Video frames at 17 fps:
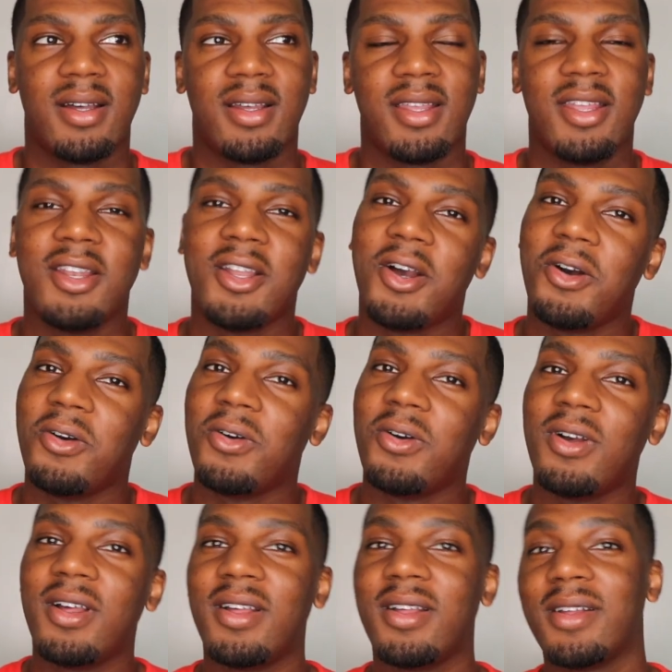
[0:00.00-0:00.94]
you
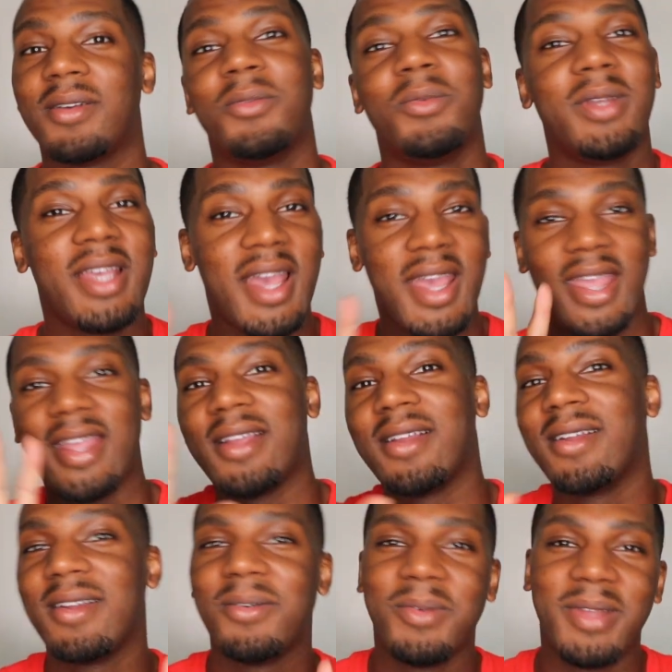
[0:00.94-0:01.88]
know, we
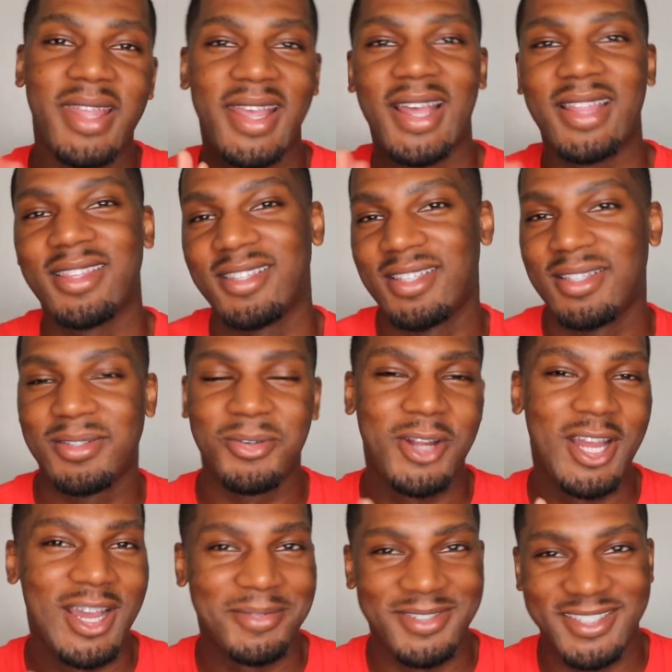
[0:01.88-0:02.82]
ain't got the
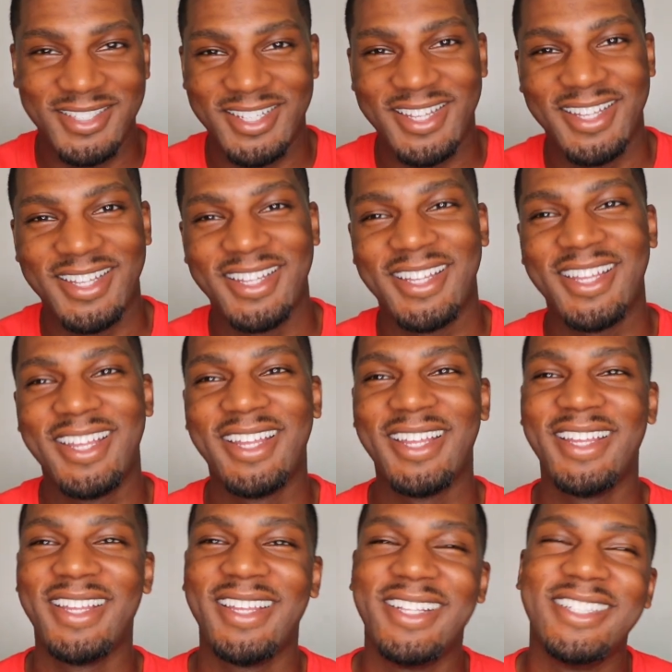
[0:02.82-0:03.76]
subscribers yet.
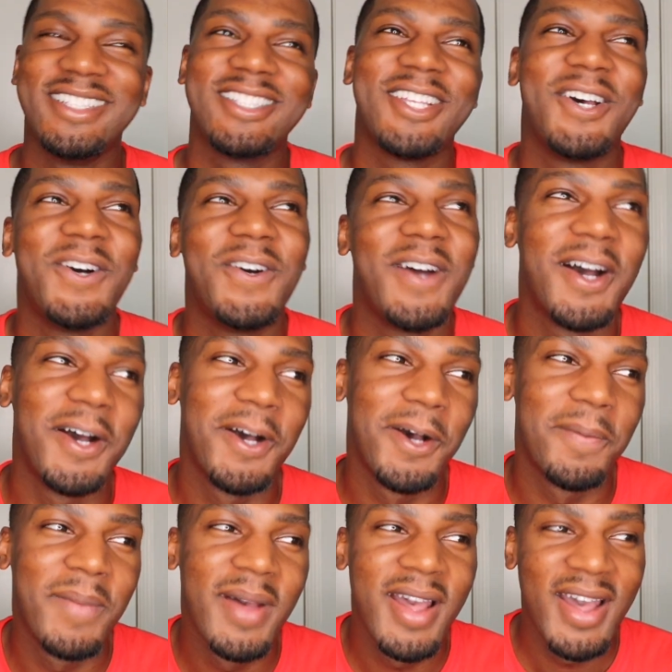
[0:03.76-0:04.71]
And so
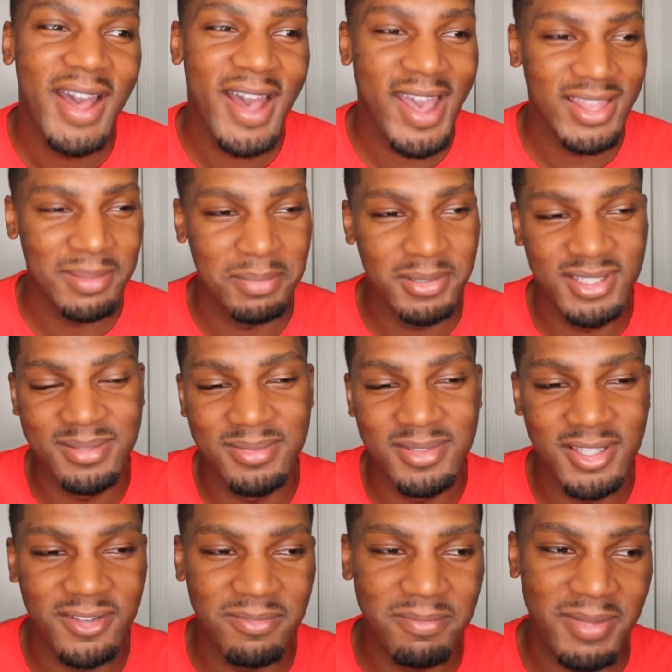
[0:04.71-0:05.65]
I had to put some
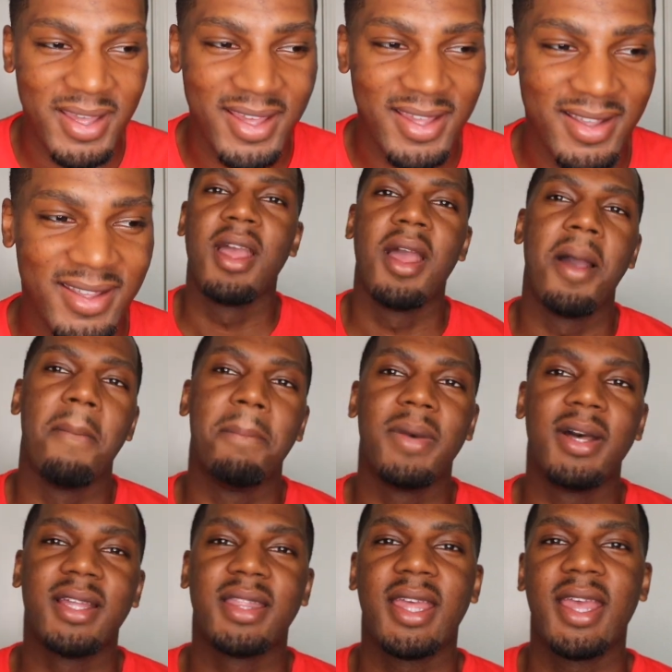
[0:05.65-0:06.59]
stuff back,
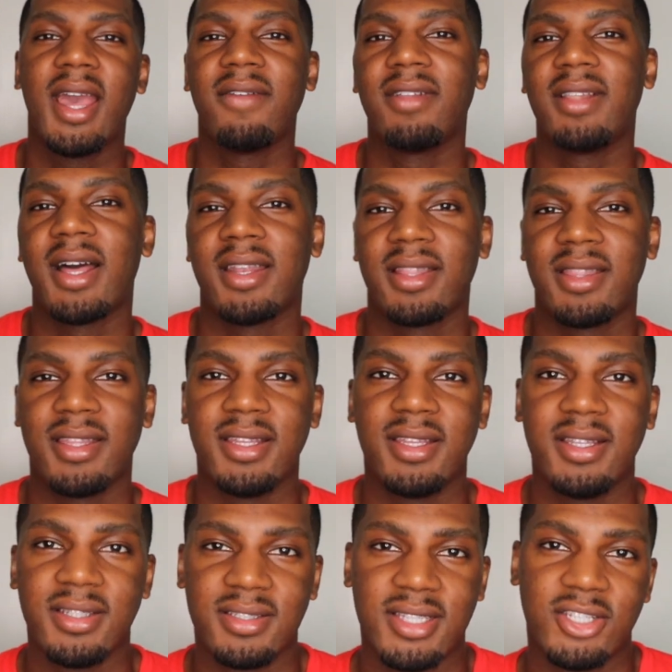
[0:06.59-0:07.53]
but they have a lot of
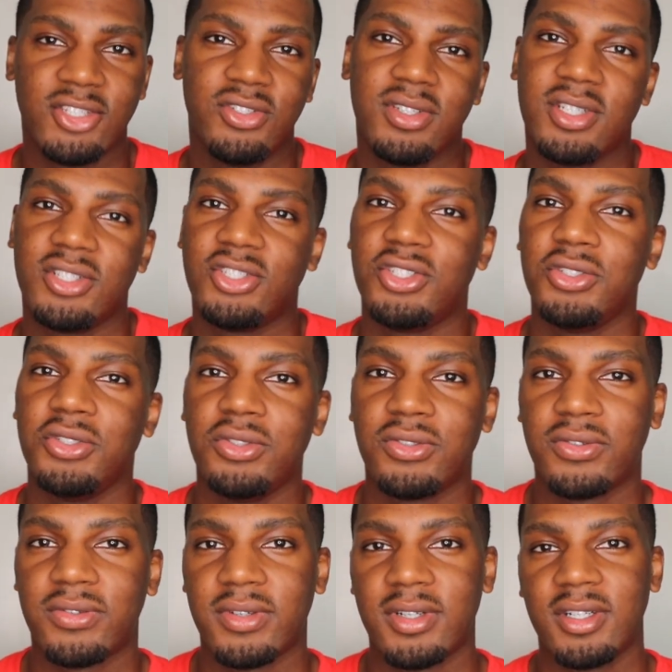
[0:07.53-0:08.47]
things that you can choose
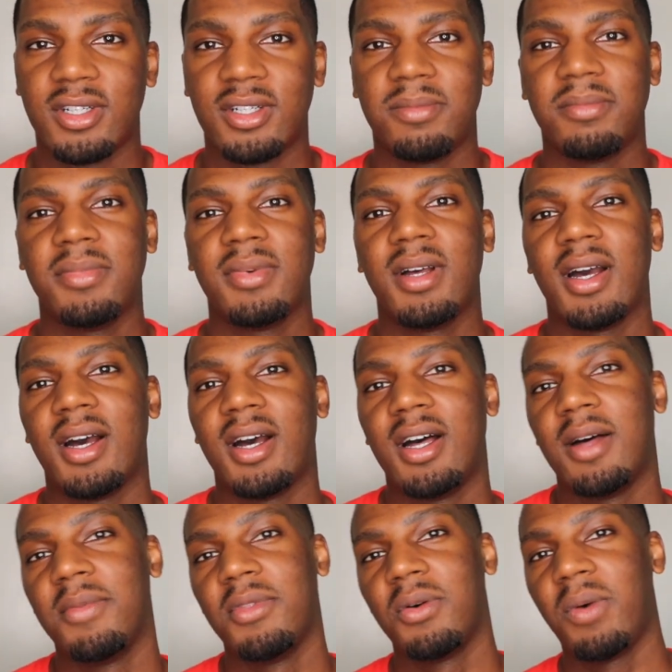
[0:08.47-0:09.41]
from.
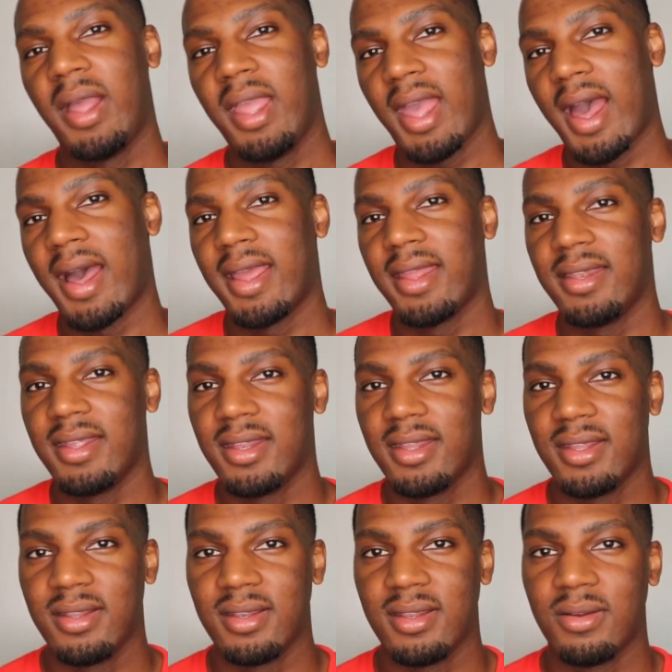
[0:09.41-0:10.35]
The way I did
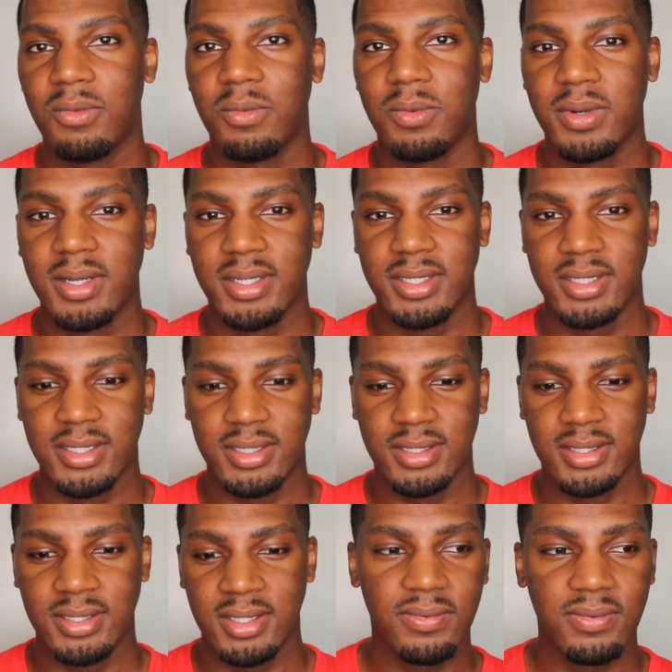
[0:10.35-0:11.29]
it
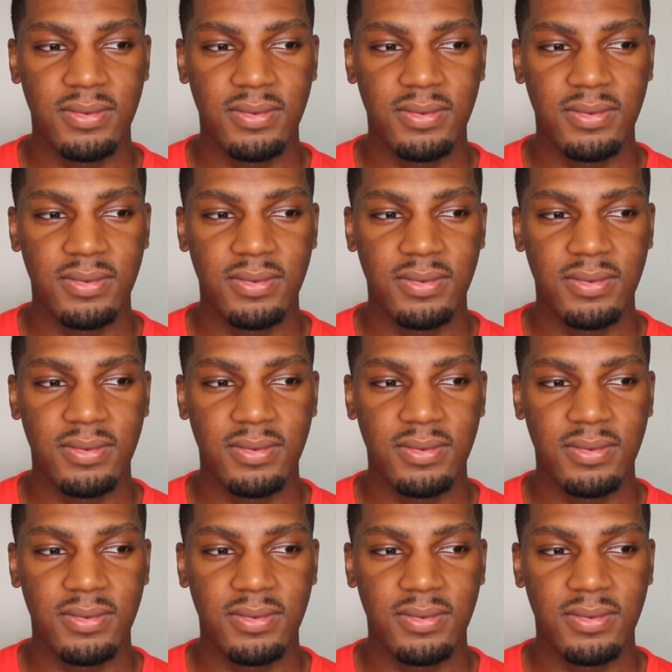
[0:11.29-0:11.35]
was